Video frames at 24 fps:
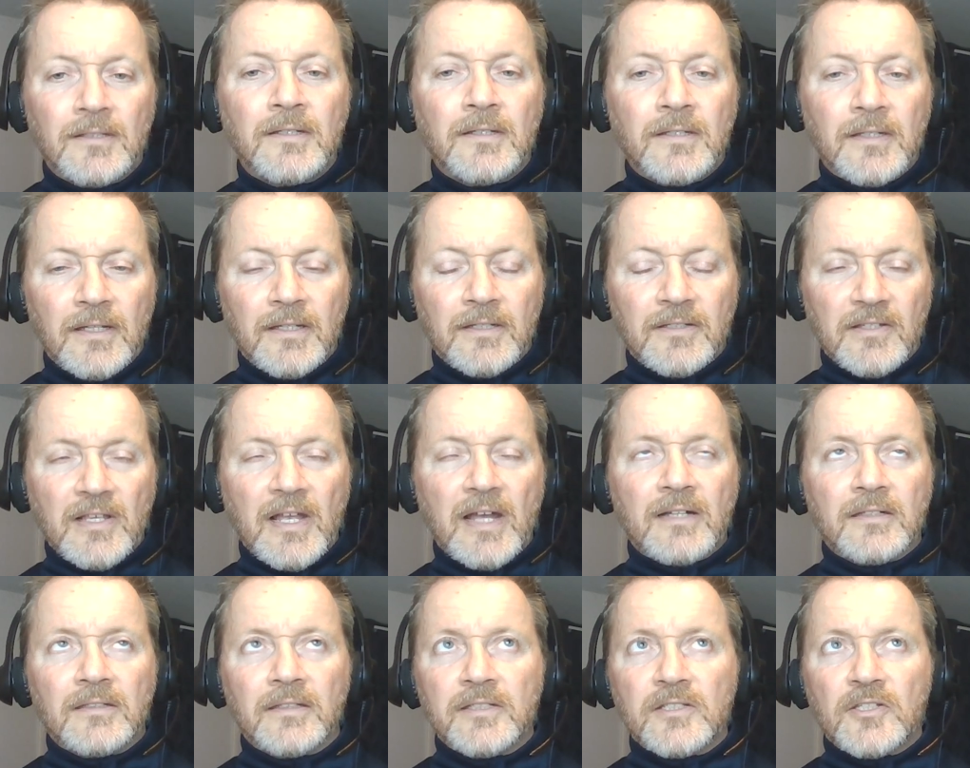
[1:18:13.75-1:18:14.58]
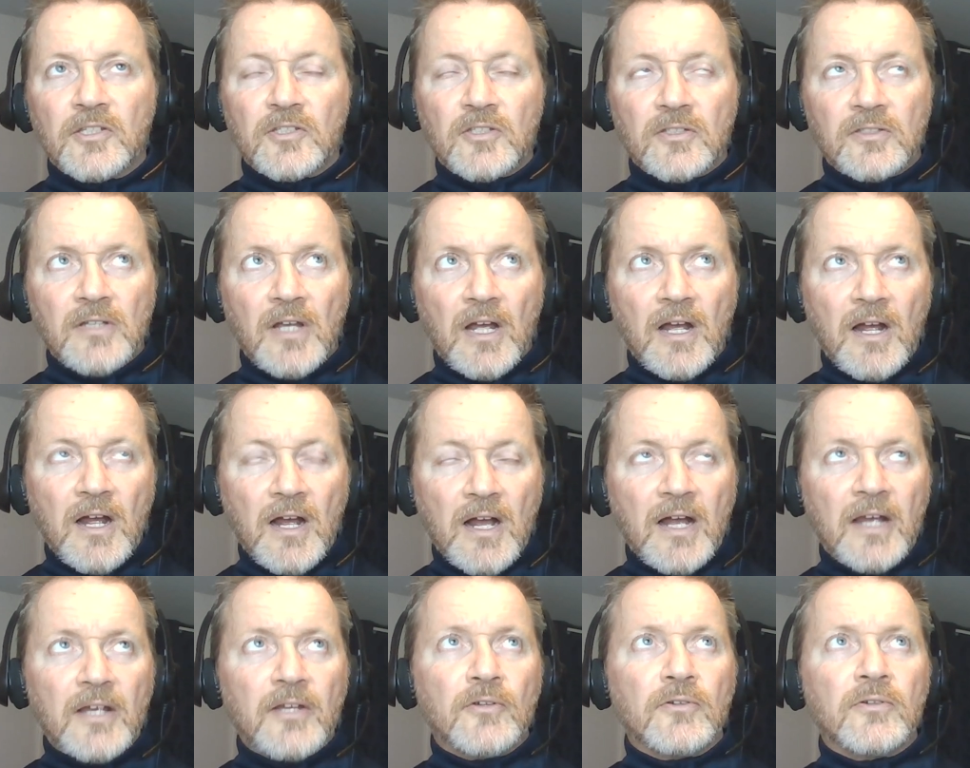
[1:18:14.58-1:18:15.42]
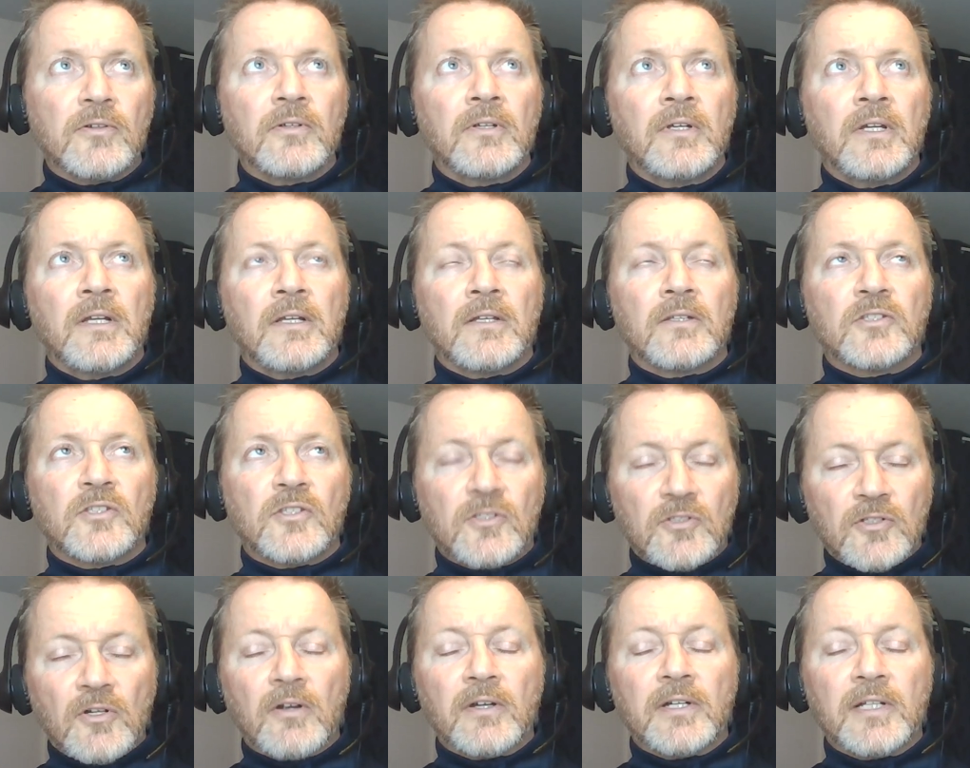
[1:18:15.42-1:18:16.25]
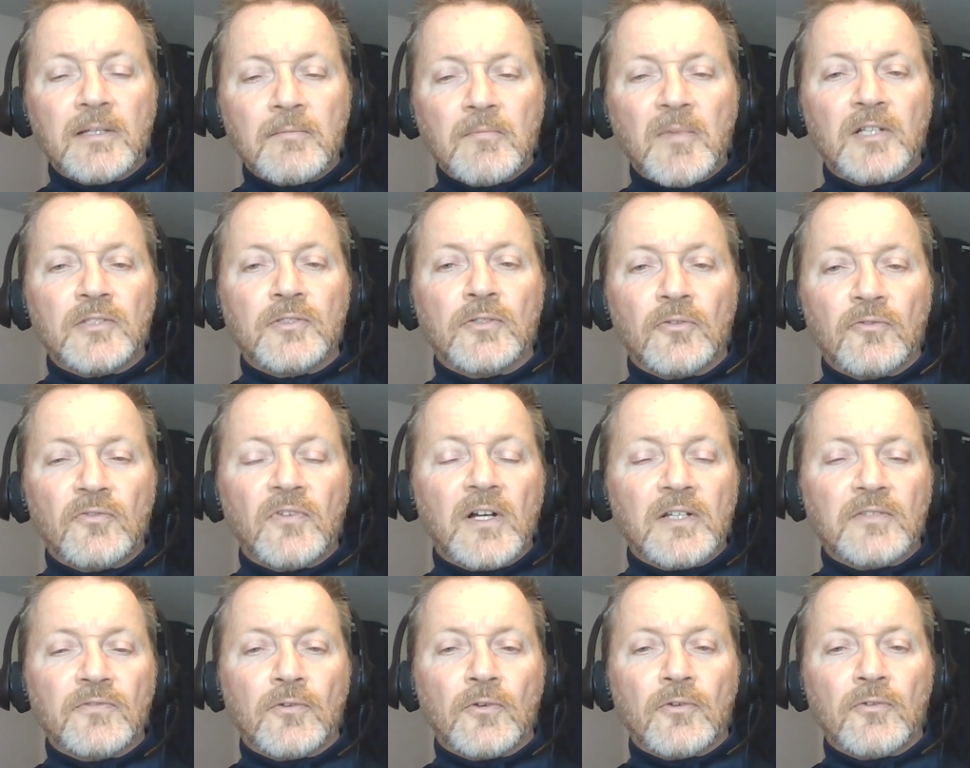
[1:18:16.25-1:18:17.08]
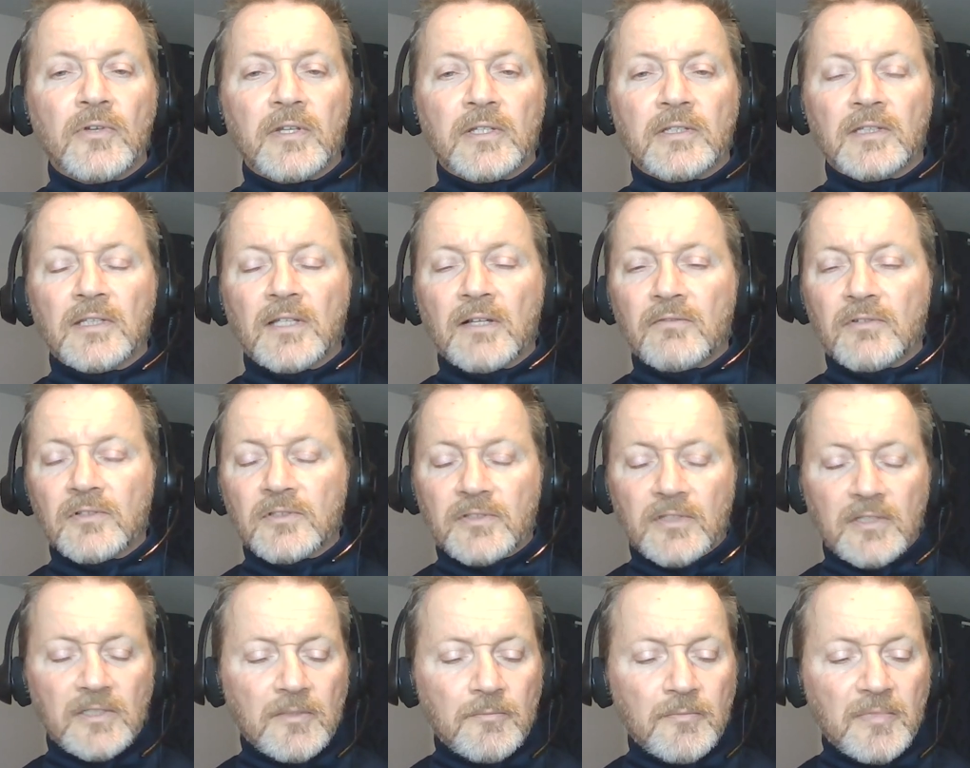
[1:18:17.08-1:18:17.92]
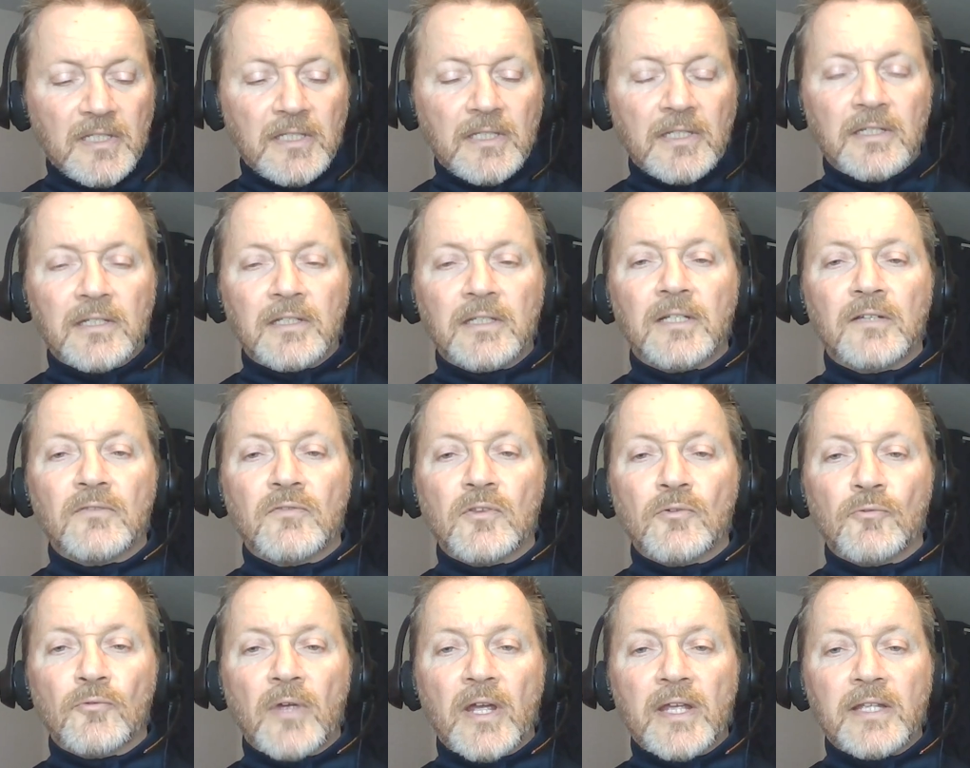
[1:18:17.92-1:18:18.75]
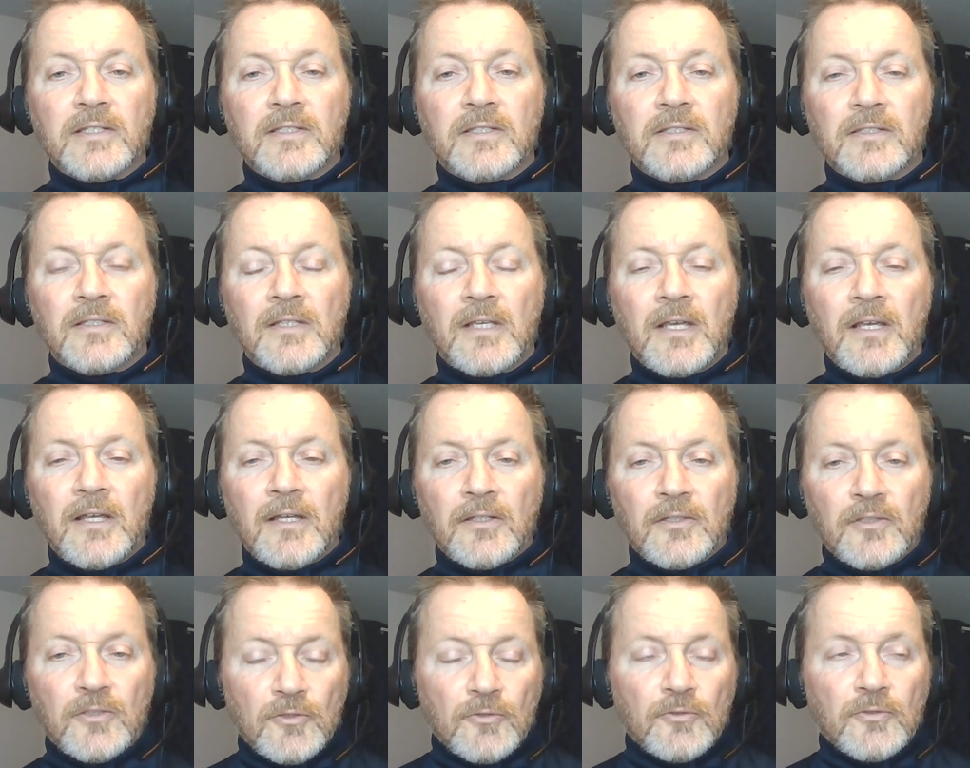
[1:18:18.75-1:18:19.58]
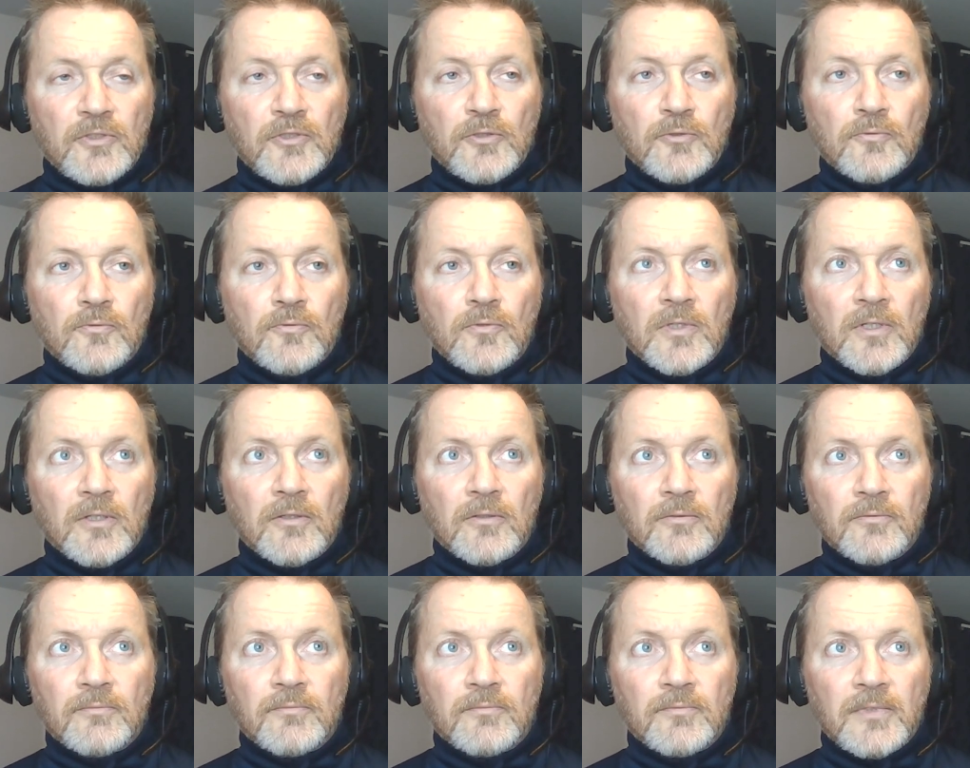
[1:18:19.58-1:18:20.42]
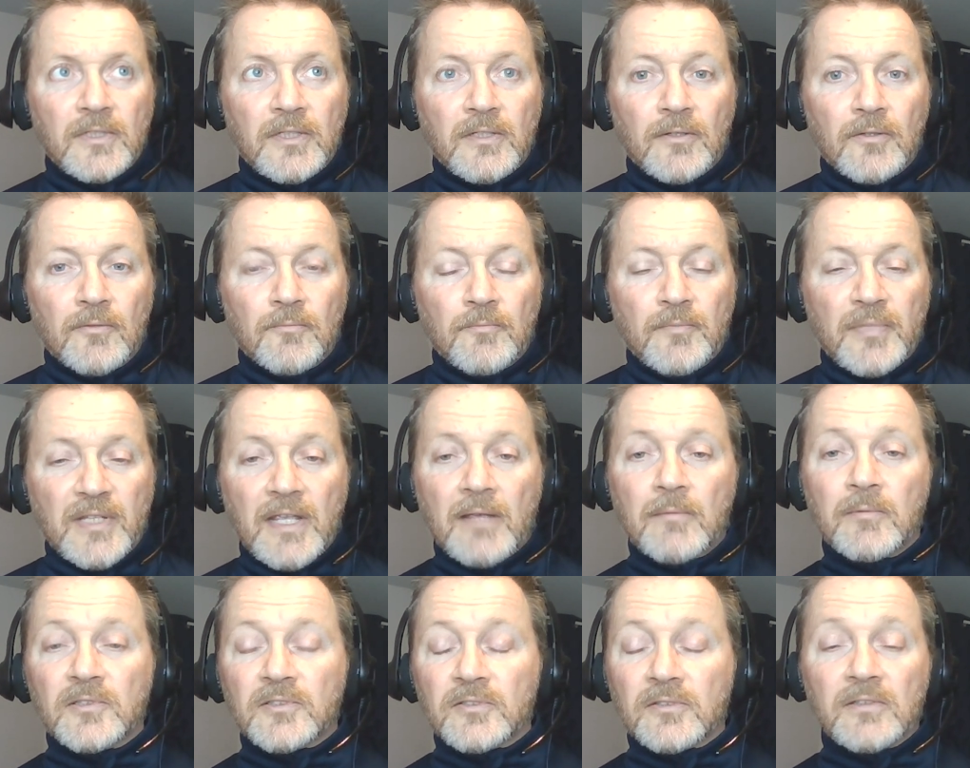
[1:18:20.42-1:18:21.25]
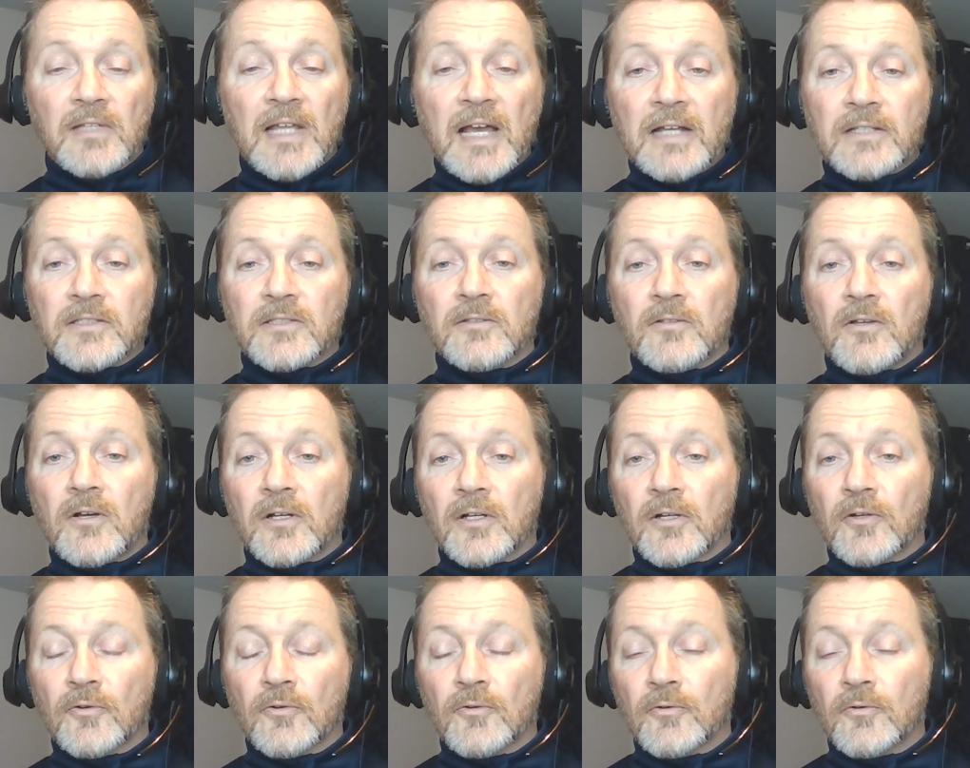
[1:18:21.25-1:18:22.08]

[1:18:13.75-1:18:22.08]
Exactly. higher starting muscle phosphocreatine levels at the mm. beginning of the race. You, you will you know be able to last longer or